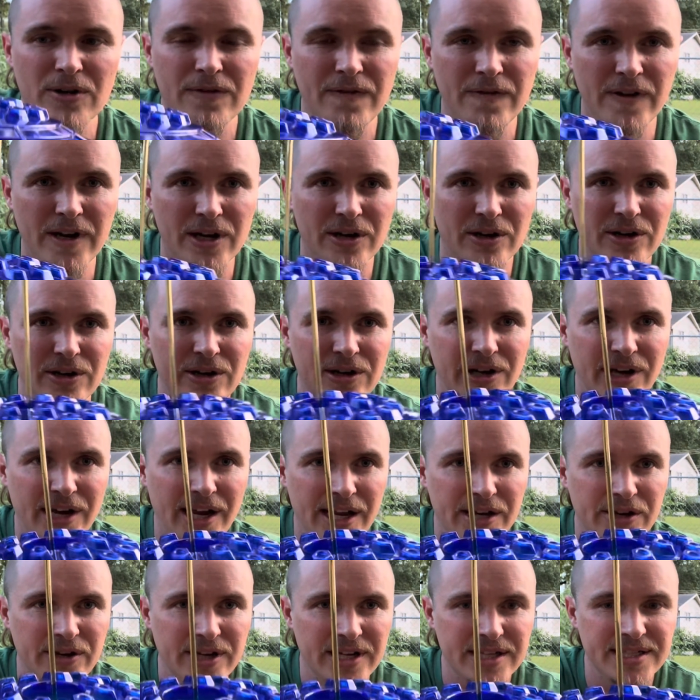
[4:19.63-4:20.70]
feeder,
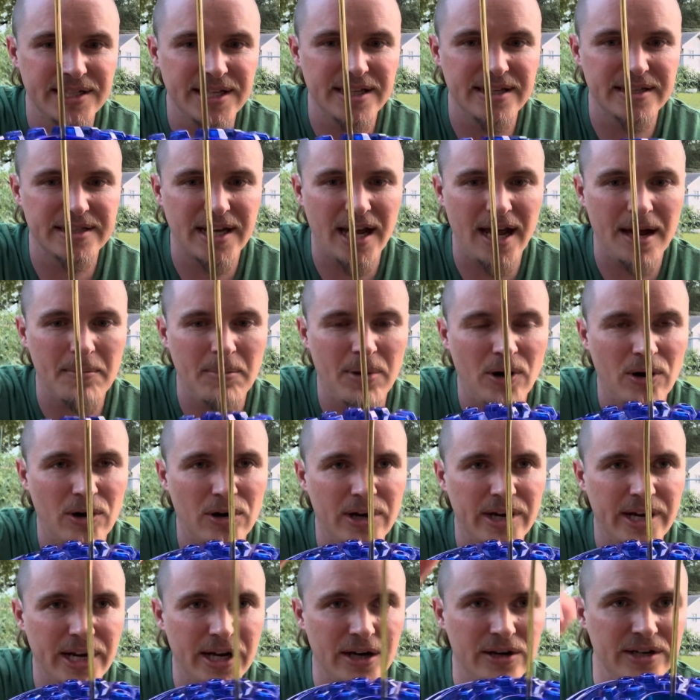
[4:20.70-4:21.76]
and you can see the top part
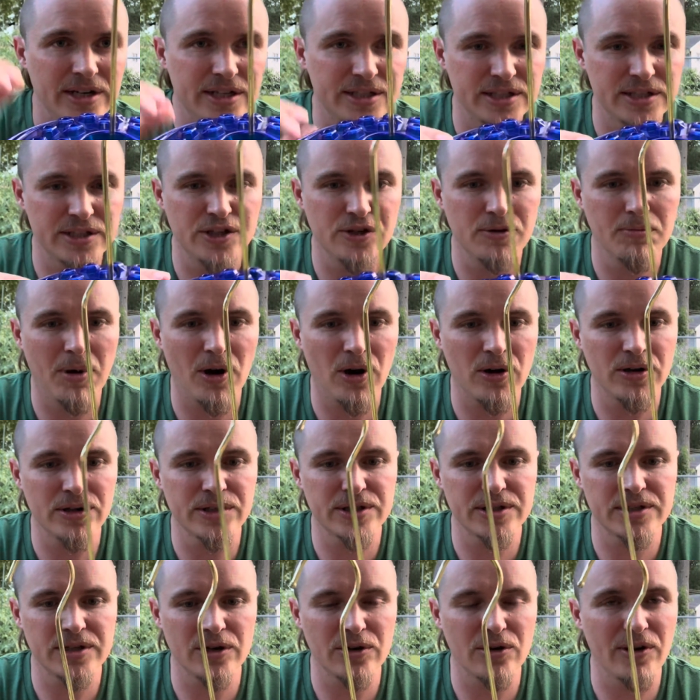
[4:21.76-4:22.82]
here, and it's 2
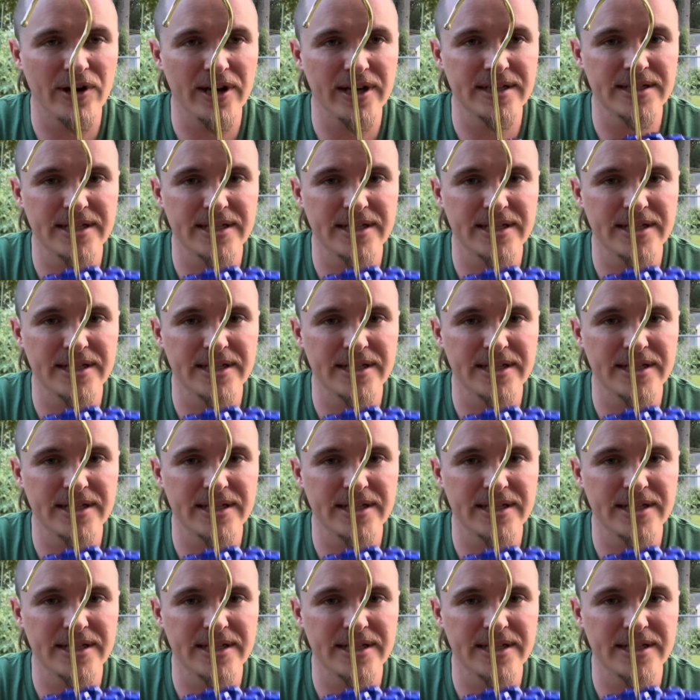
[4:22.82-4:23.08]
parts. I'll go ahead and